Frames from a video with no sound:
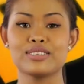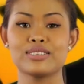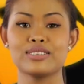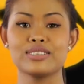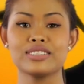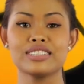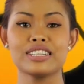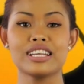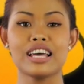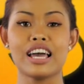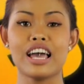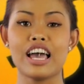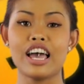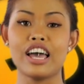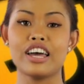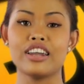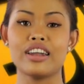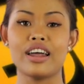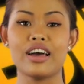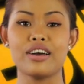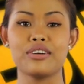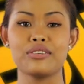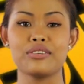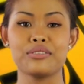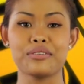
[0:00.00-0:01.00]
soon
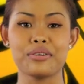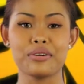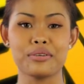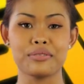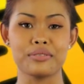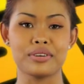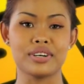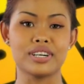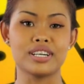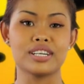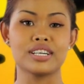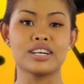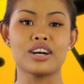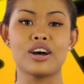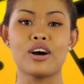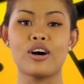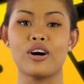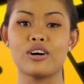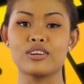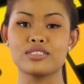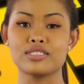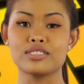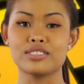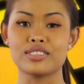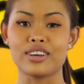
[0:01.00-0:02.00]
at iRover
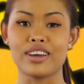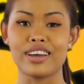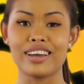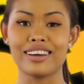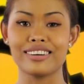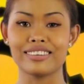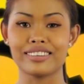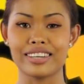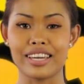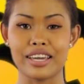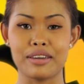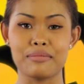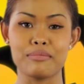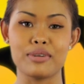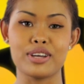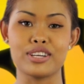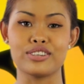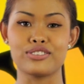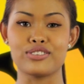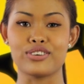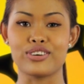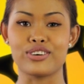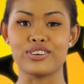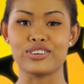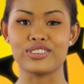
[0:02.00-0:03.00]
on Soi LK
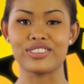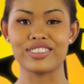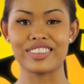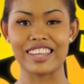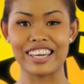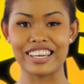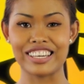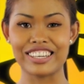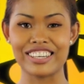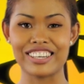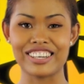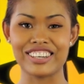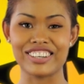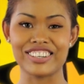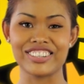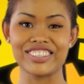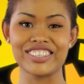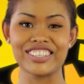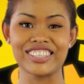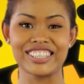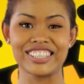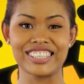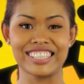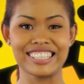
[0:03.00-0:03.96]
Metro. Thank you.